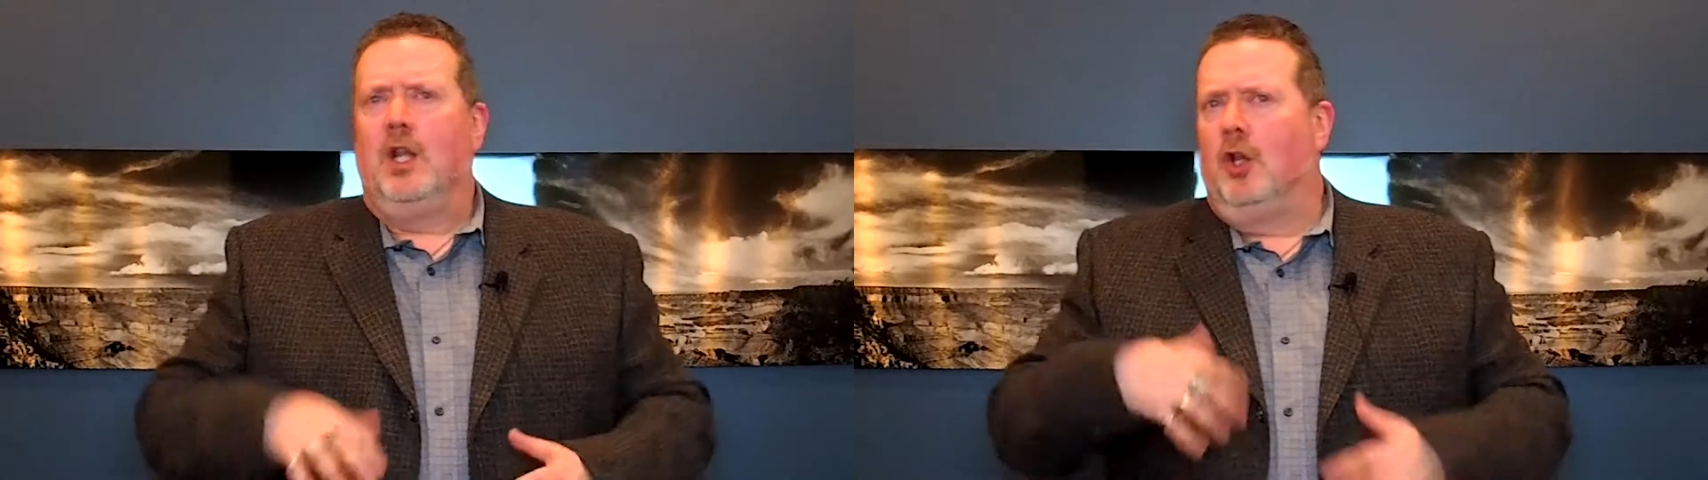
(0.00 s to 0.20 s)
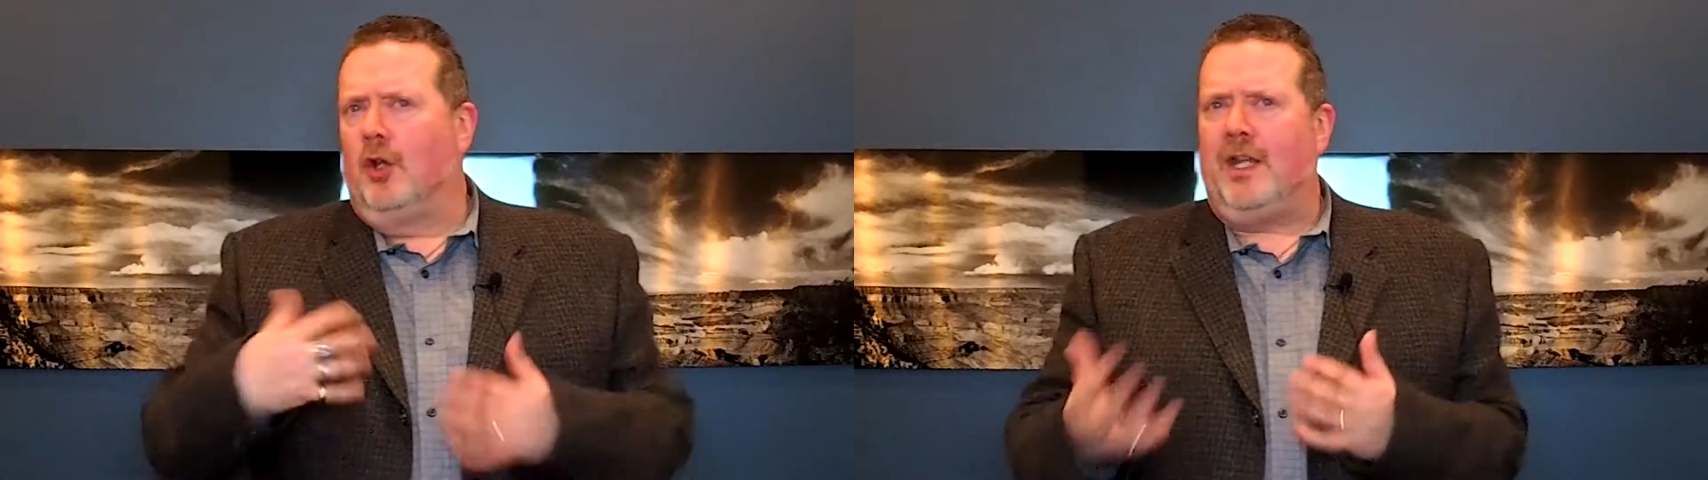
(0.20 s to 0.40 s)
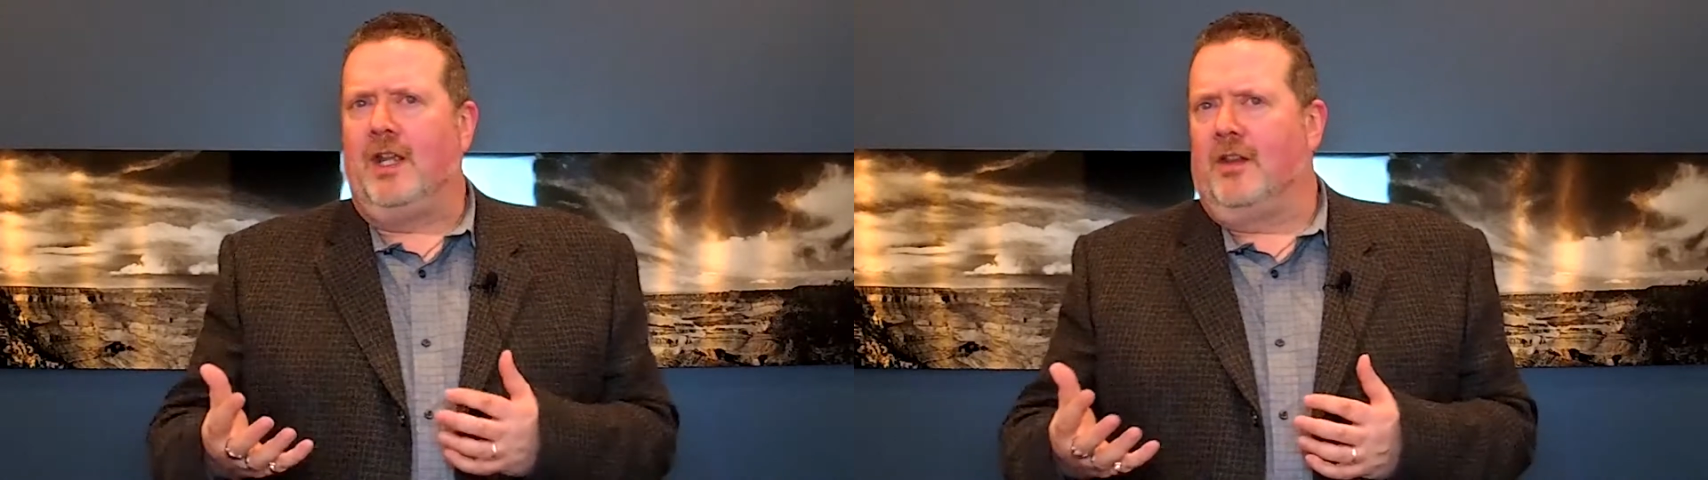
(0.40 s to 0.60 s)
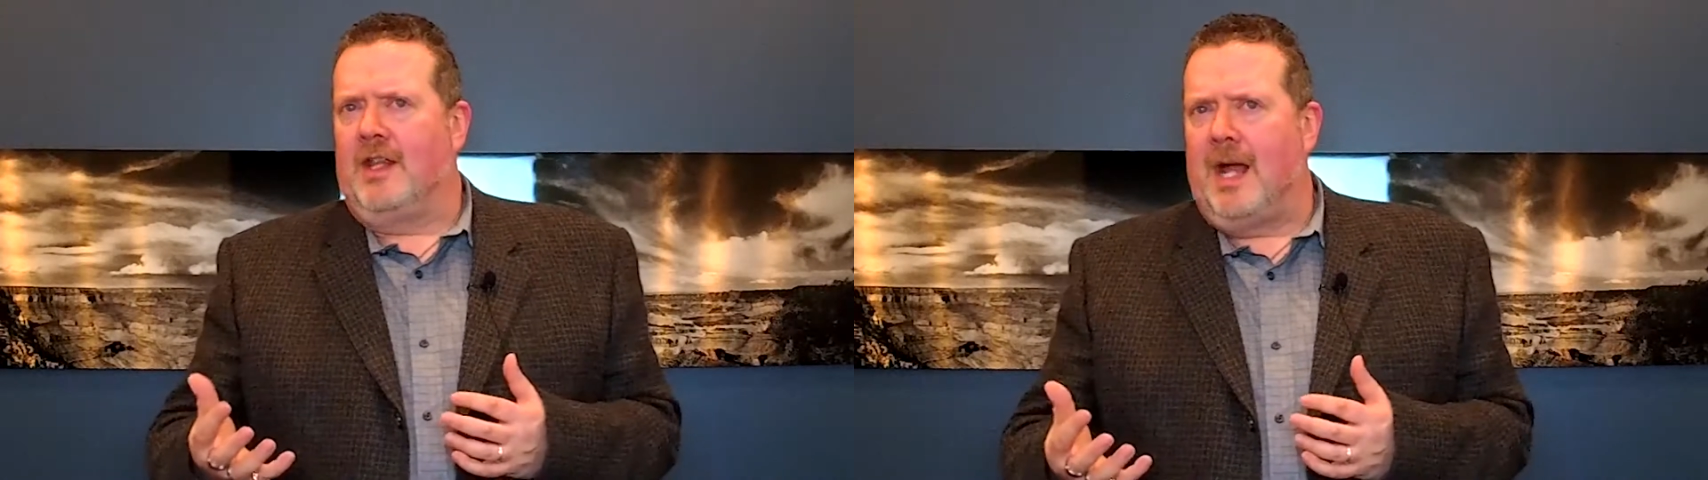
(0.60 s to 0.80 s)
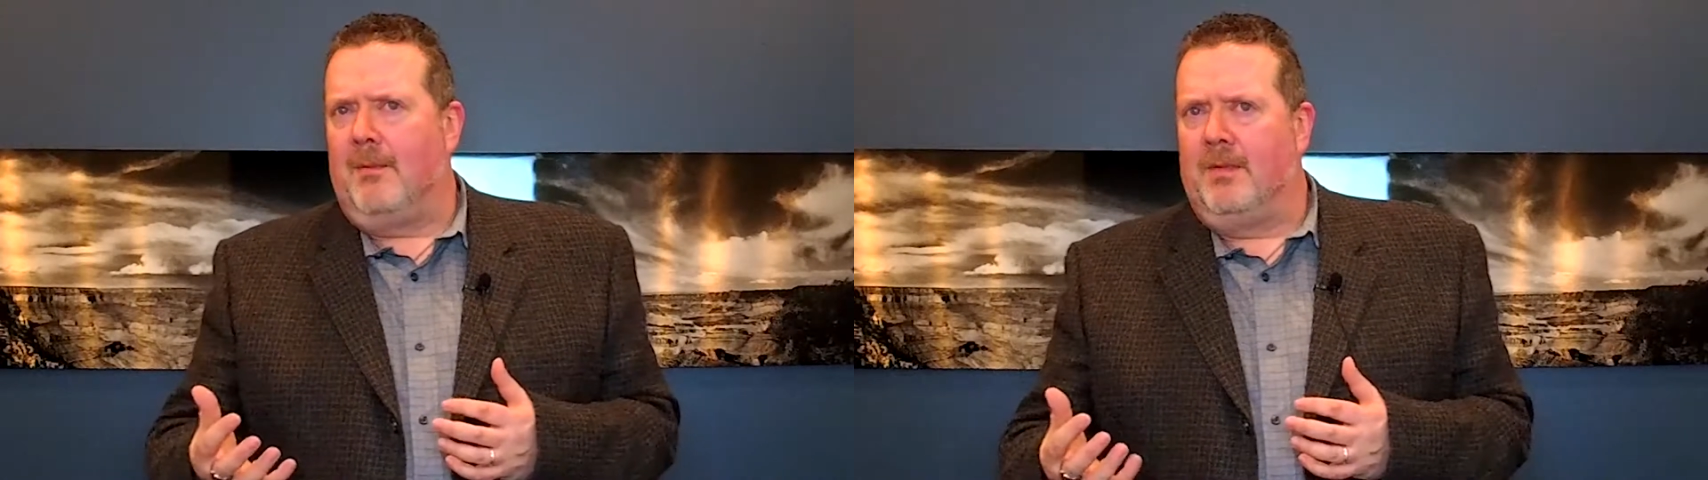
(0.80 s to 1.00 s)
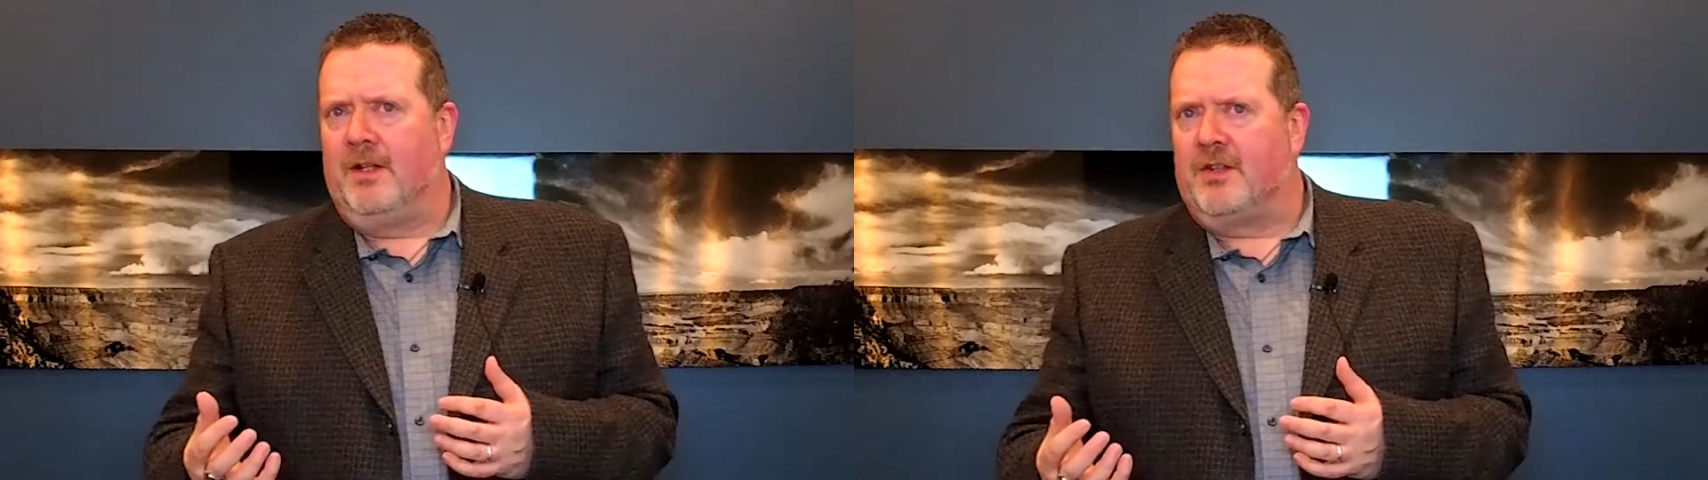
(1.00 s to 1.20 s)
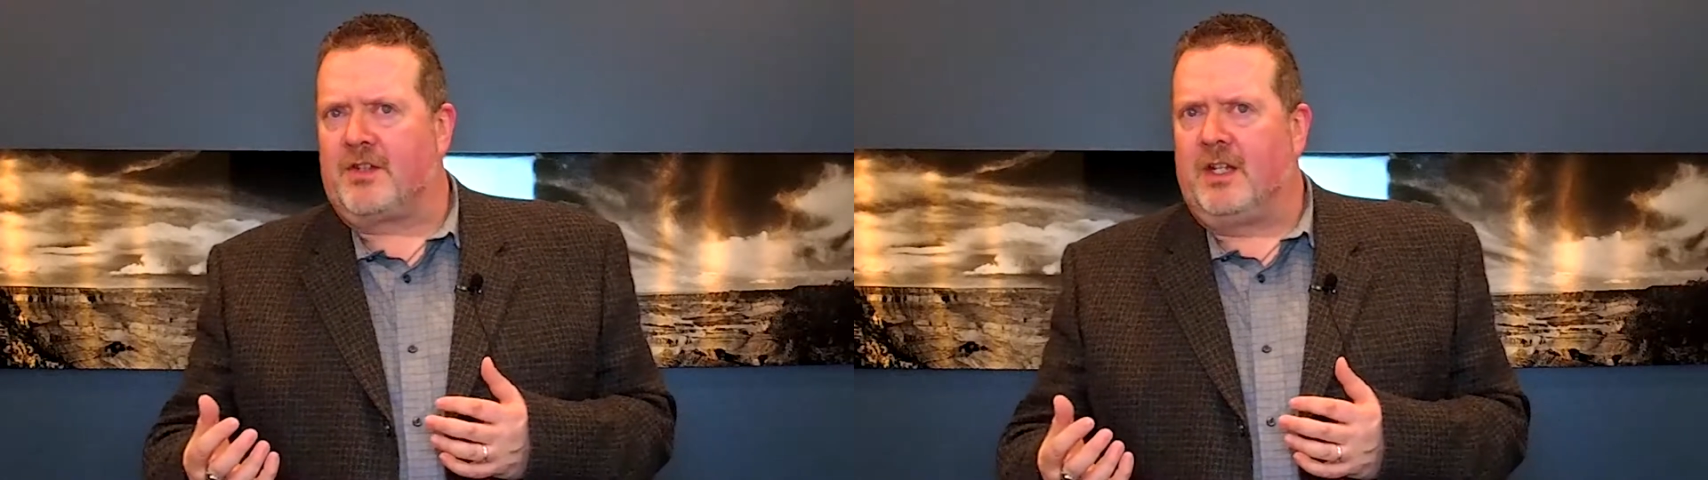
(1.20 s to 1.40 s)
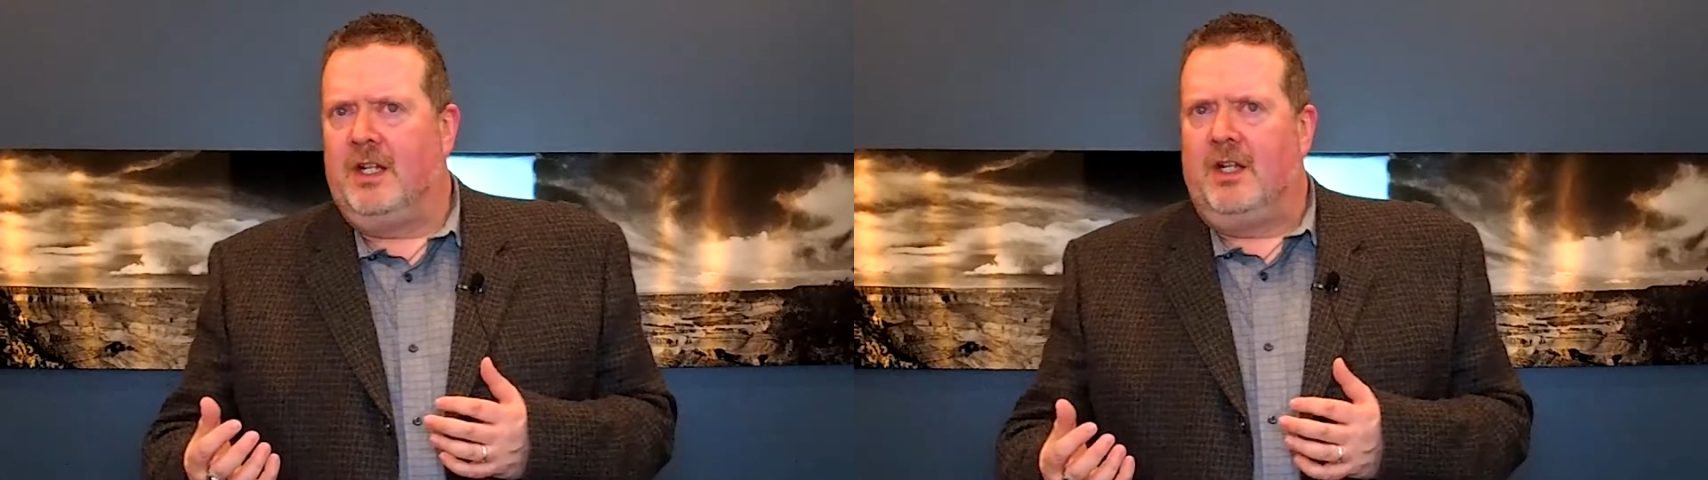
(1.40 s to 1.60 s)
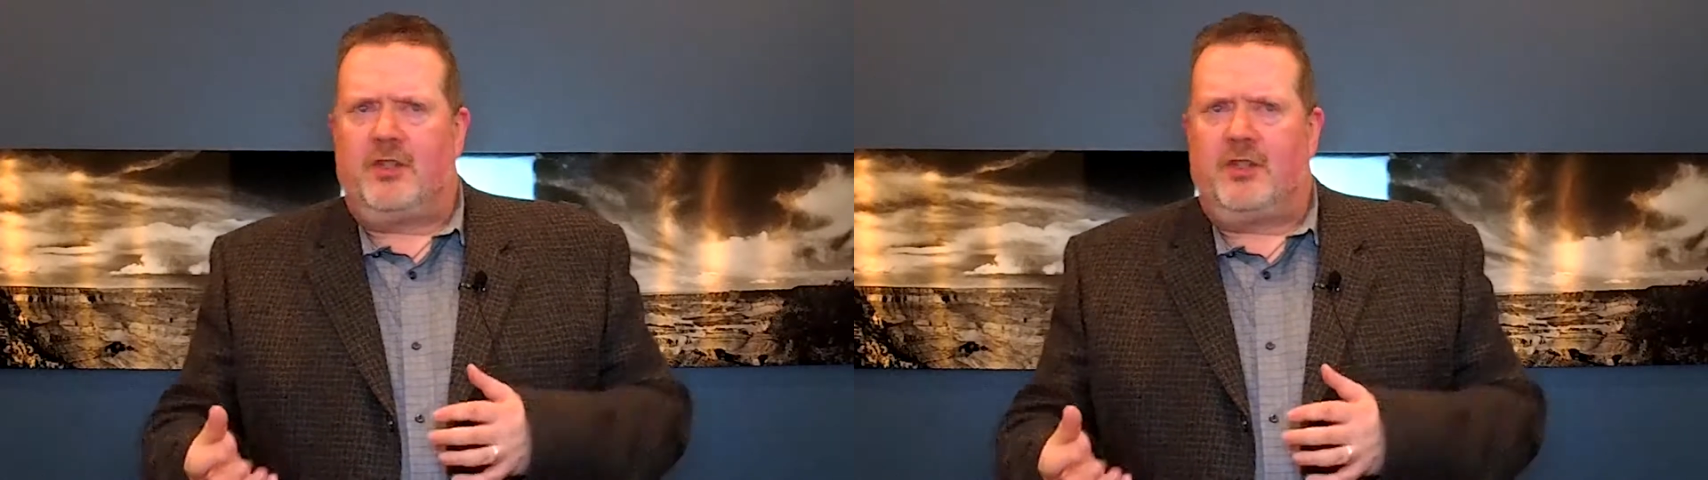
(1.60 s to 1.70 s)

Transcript: looking at the numbers,